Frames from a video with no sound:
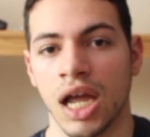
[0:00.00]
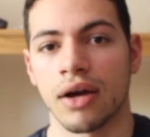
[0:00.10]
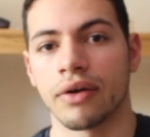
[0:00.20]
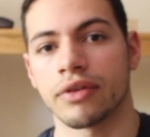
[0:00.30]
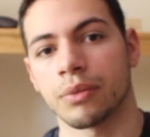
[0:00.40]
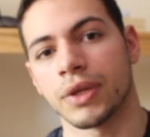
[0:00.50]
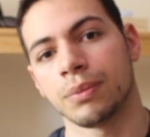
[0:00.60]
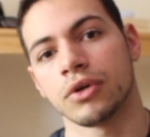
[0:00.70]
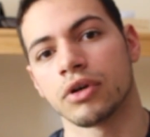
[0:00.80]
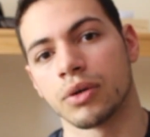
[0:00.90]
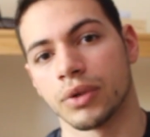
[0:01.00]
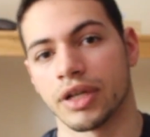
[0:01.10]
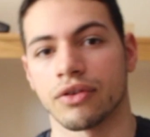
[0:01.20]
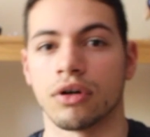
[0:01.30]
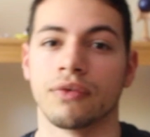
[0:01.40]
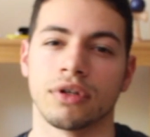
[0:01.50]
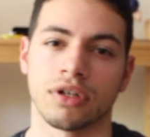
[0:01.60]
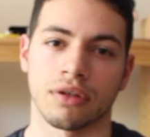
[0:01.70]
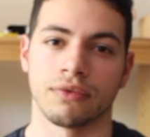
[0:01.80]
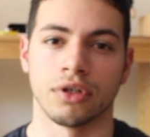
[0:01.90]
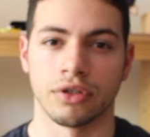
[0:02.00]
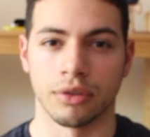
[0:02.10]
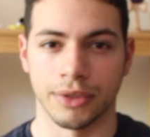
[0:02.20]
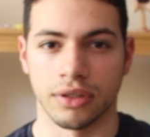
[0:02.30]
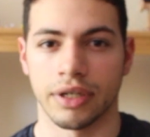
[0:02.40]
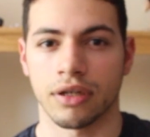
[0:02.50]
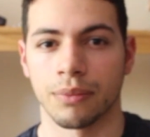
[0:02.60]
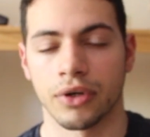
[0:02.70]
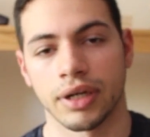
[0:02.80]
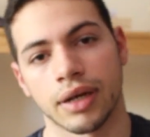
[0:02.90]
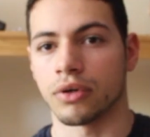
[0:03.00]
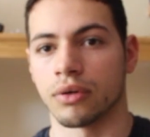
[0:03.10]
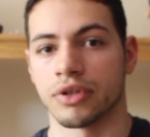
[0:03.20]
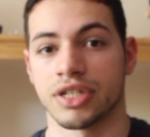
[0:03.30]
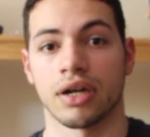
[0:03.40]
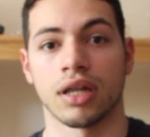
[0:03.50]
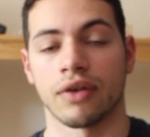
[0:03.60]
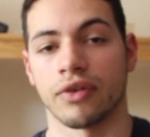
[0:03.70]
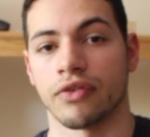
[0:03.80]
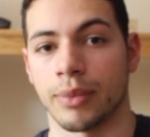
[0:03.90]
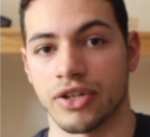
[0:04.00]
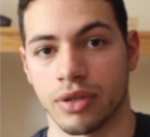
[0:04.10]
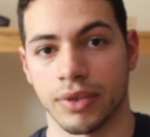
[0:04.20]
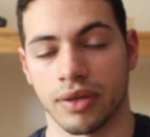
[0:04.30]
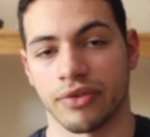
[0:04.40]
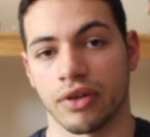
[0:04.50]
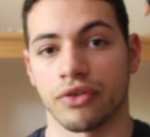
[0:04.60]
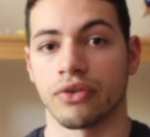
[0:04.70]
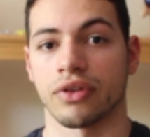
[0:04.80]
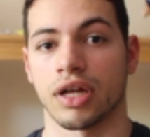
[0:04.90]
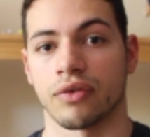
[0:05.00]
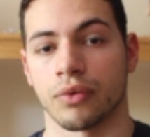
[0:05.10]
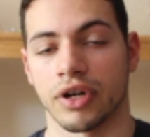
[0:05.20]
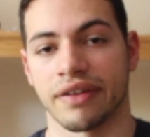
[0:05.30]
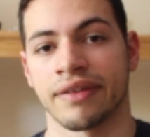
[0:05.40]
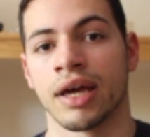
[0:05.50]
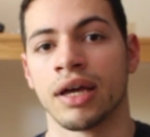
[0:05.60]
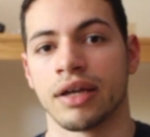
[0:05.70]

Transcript: However, the people who are willing to overlook the vulnerability component, who share a lot of information about themselves, use a lot of words,